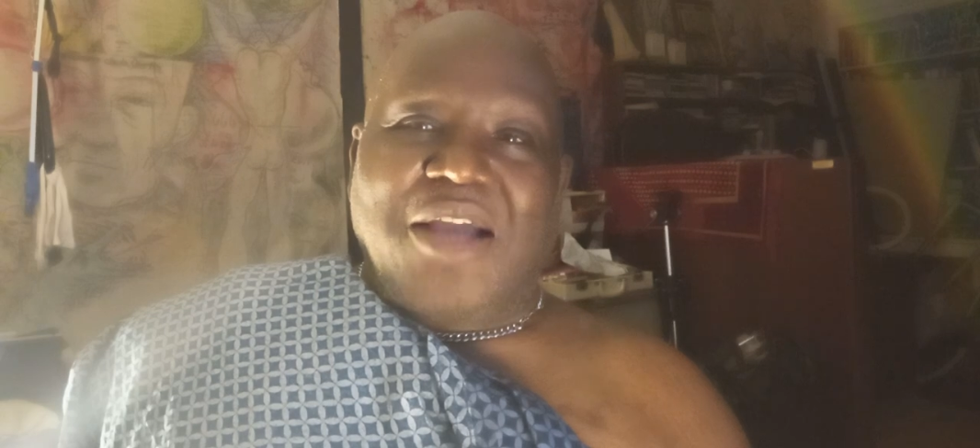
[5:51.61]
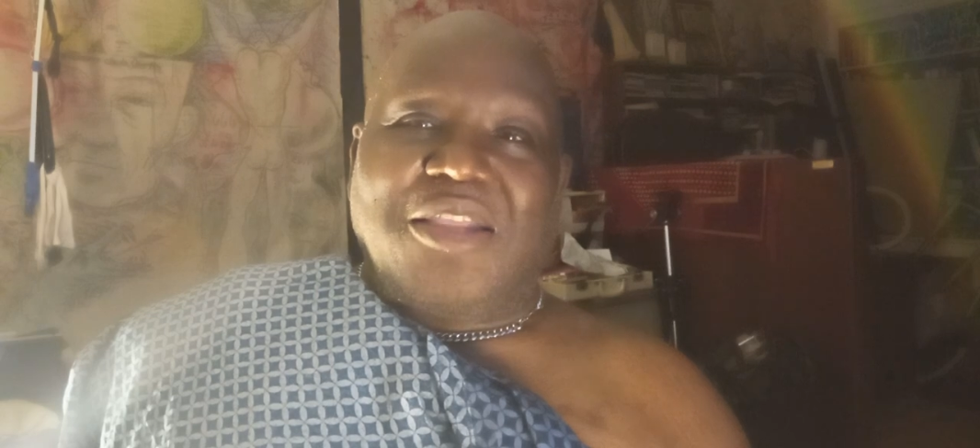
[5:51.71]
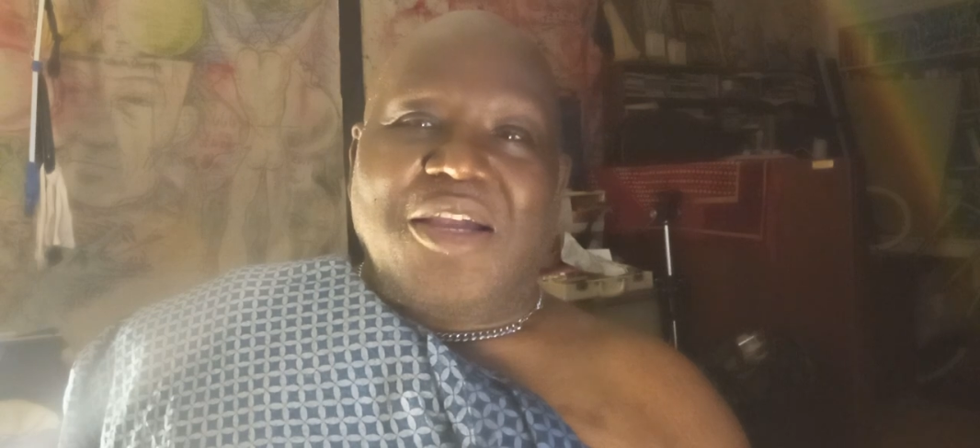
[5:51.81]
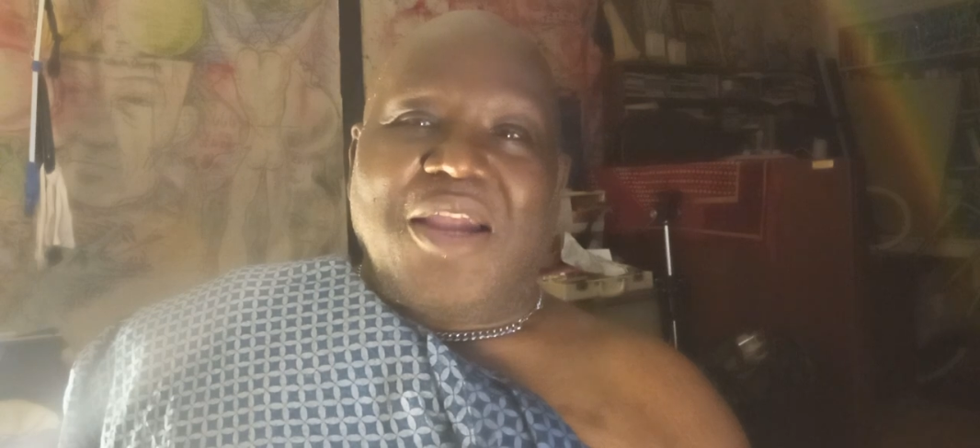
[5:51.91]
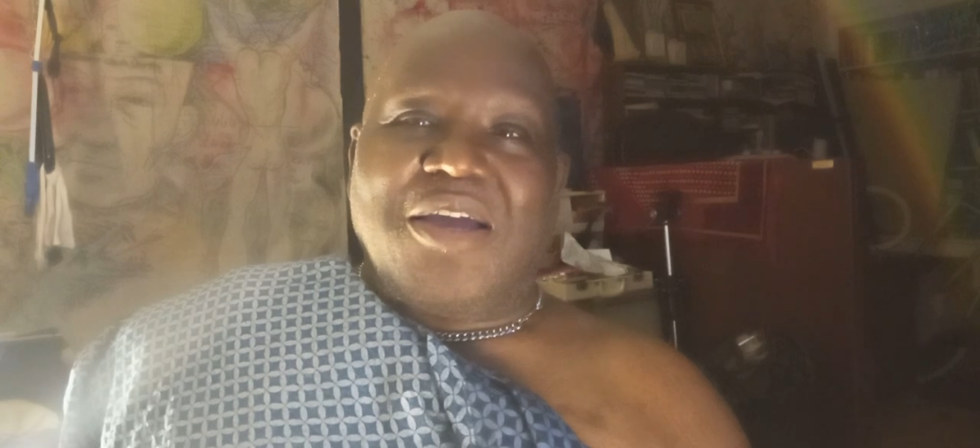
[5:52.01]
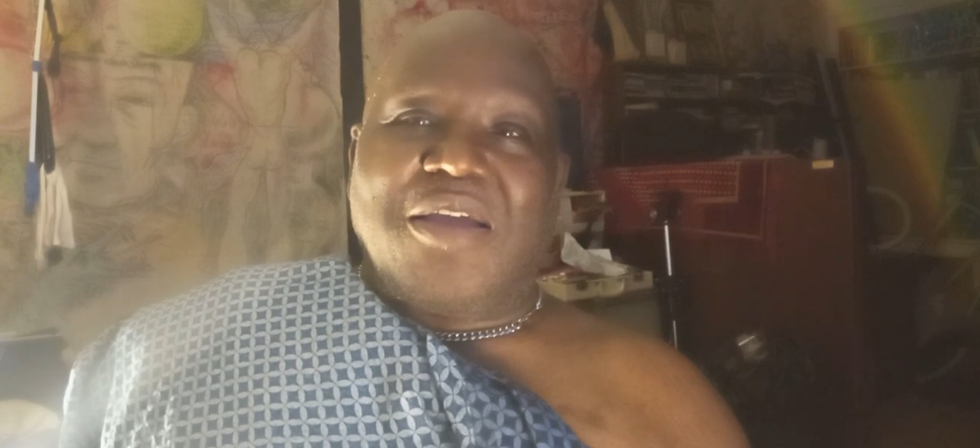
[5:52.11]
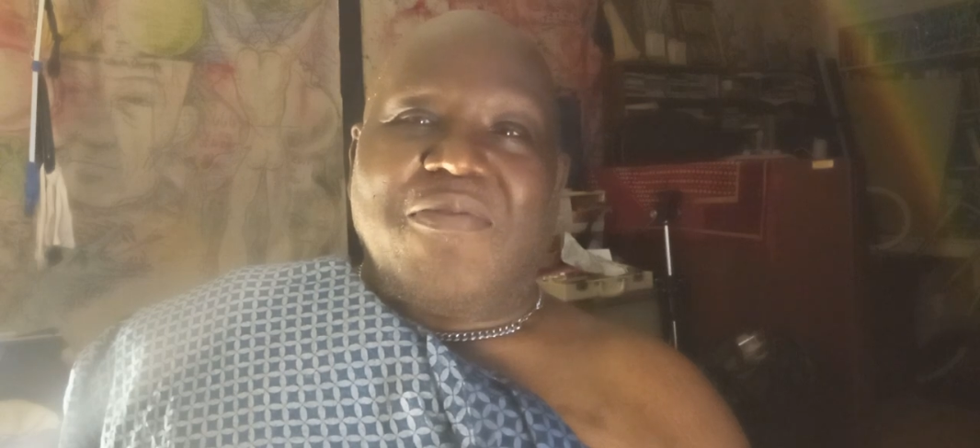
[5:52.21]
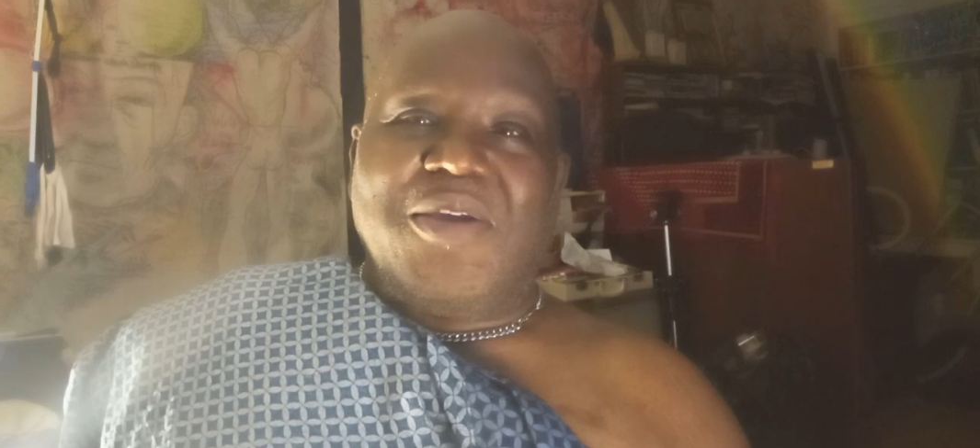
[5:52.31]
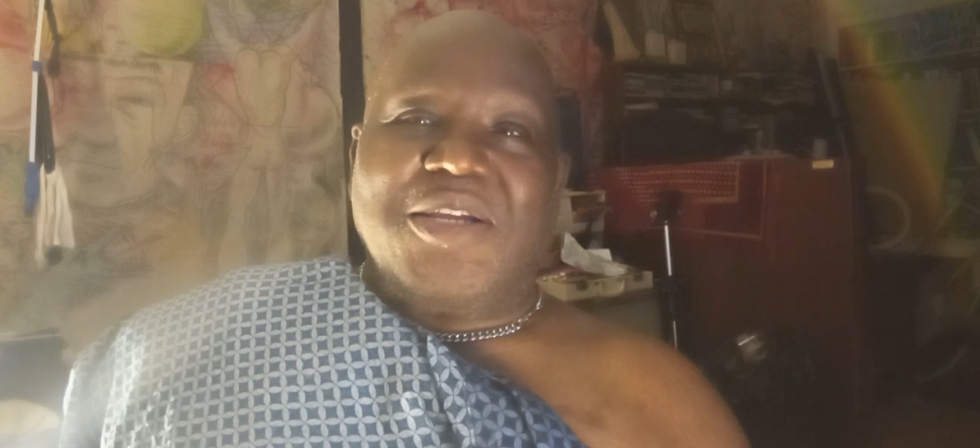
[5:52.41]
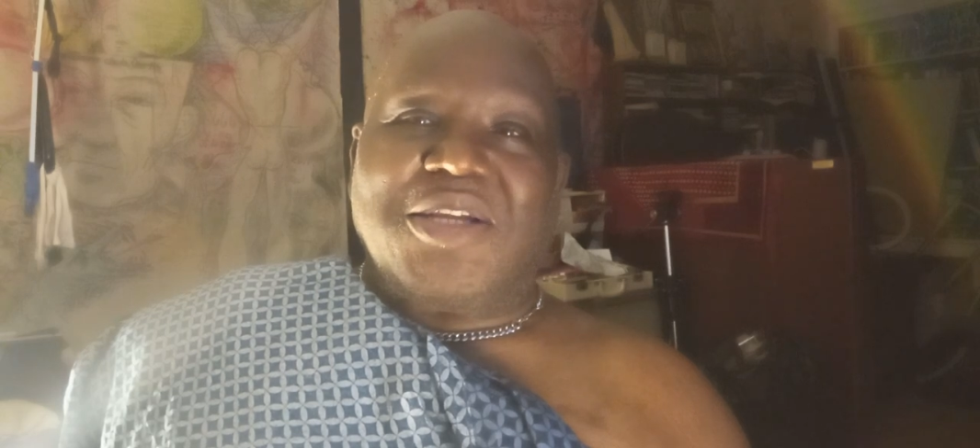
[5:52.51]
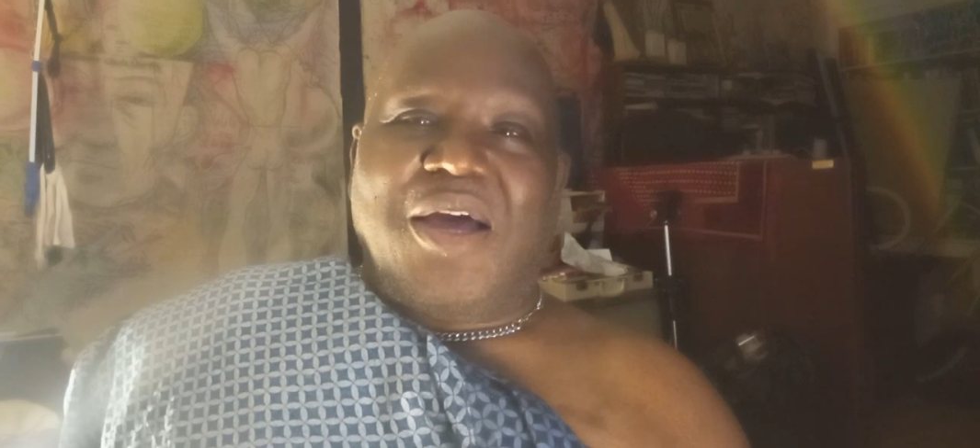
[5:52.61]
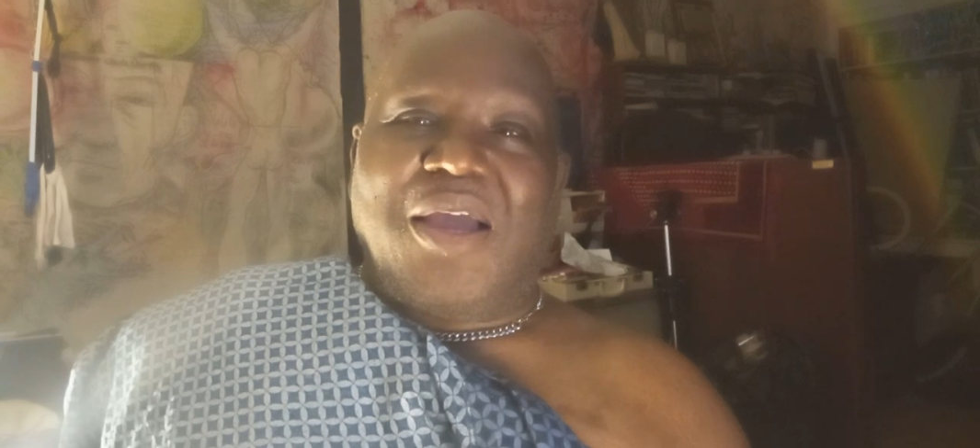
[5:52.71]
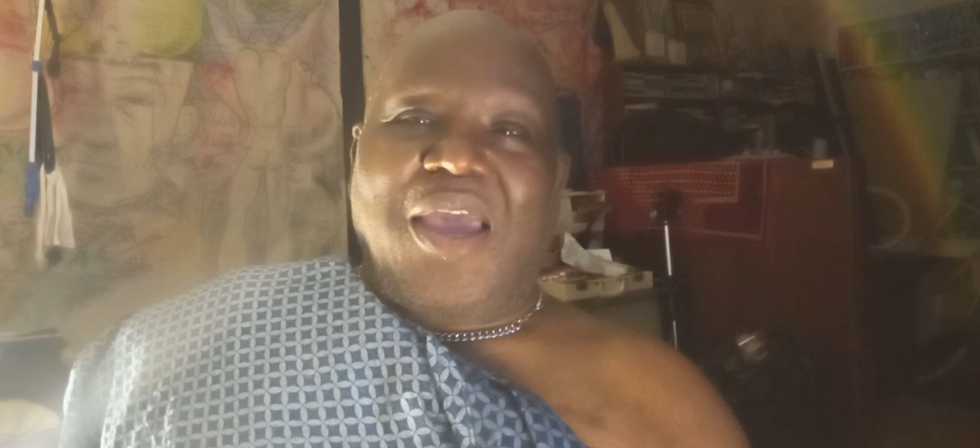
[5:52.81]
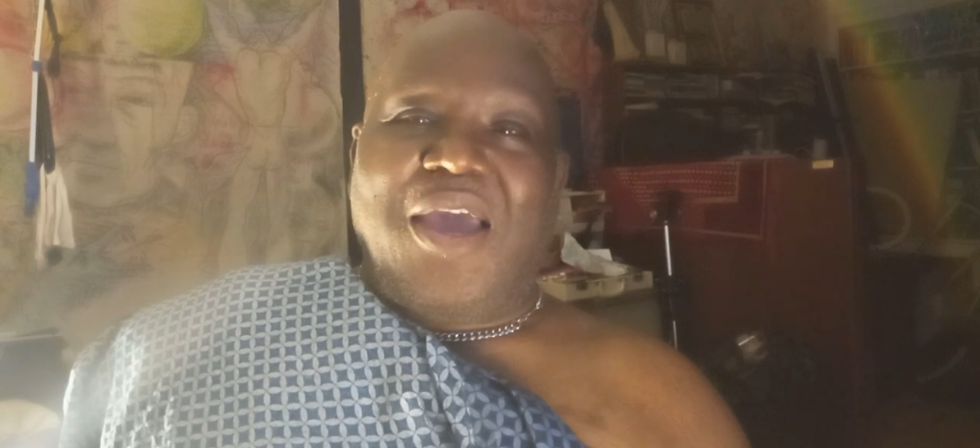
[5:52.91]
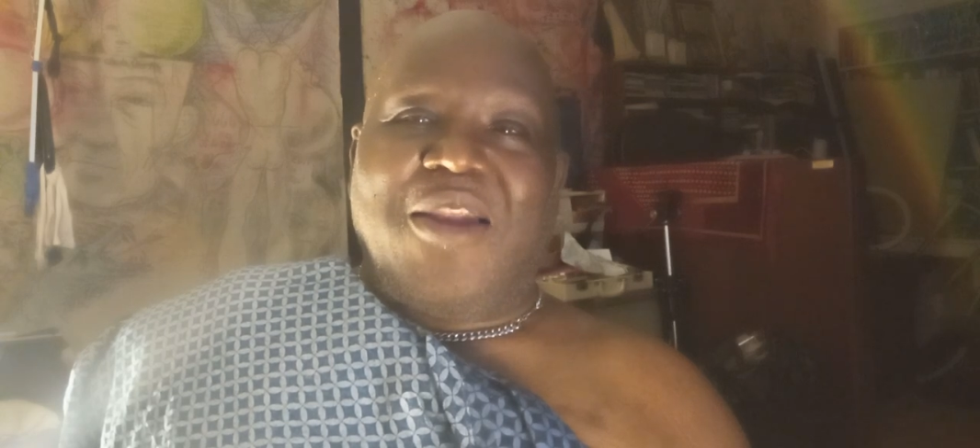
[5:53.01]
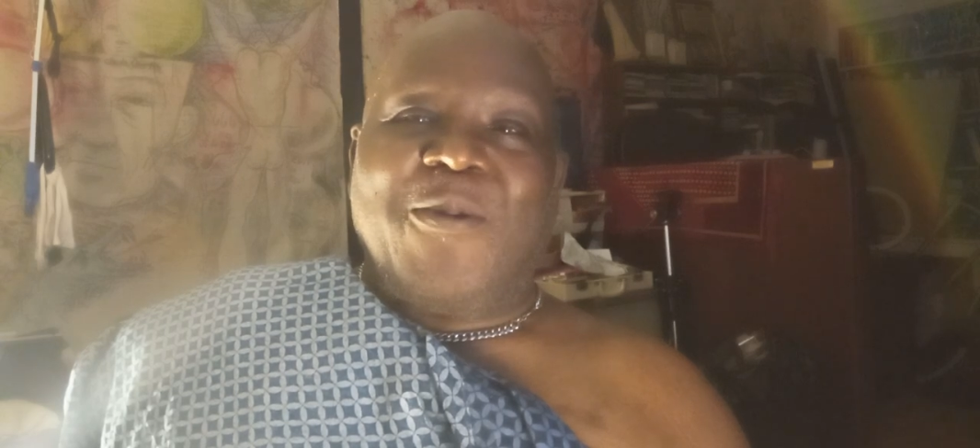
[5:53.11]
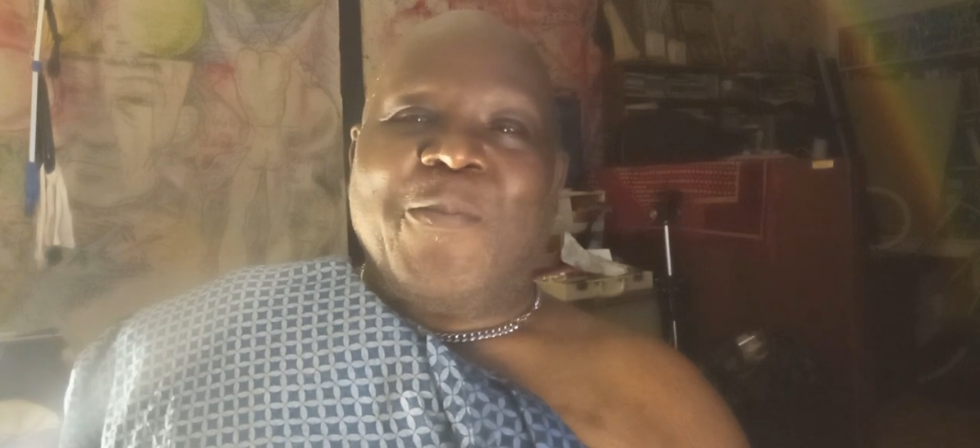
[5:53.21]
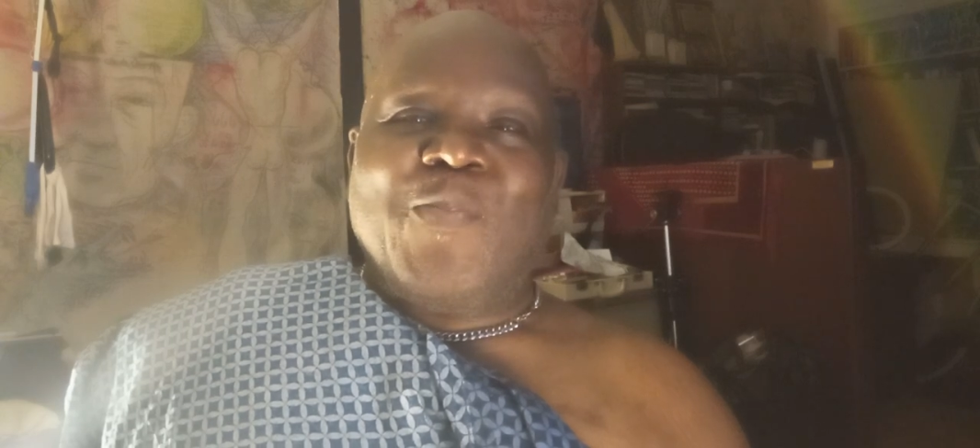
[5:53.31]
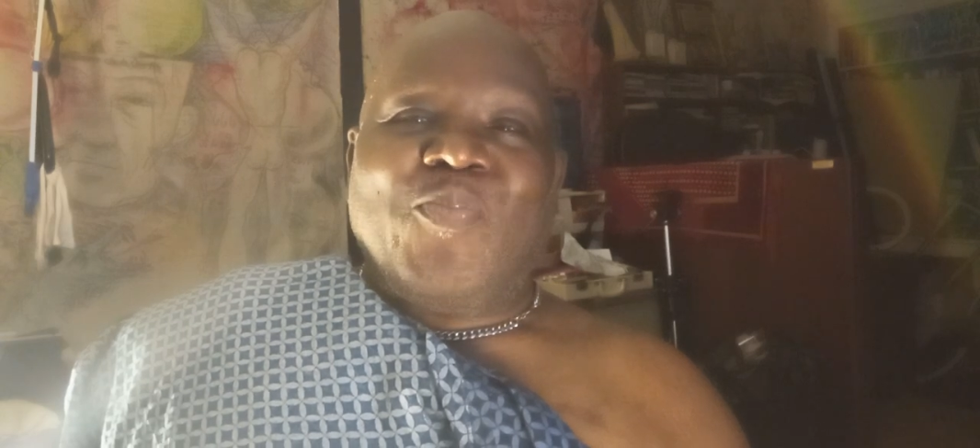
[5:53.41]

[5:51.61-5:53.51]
acting like if he's, again,